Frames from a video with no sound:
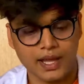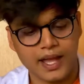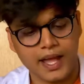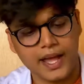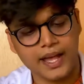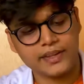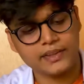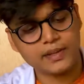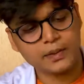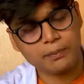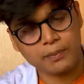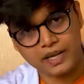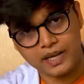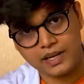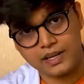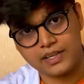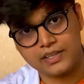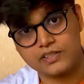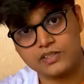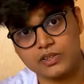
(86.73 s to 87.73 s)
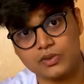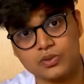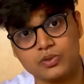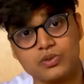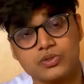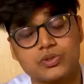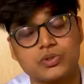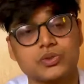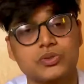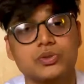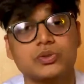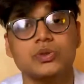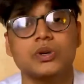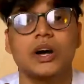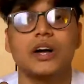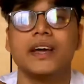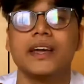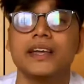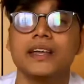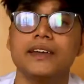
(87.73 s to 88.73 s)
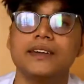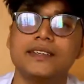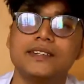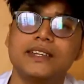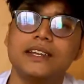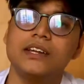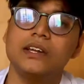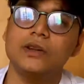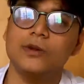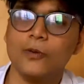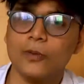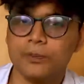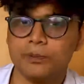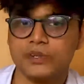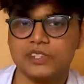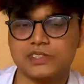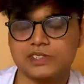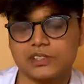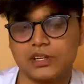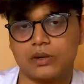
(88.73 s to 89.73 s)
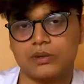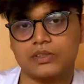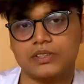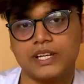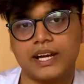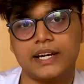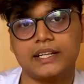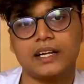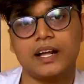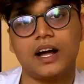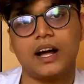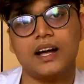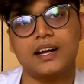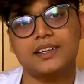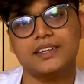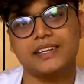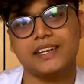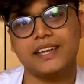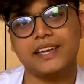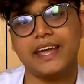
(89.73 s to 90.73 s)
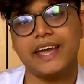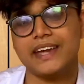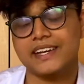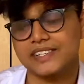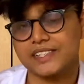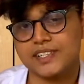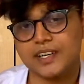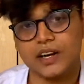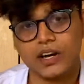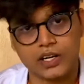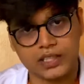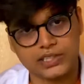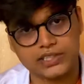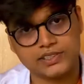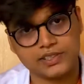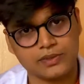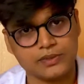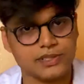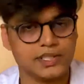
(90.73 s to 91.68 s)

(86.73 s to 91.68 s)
and the bell is used to hear the low pitch sound, that are the extra heart sound,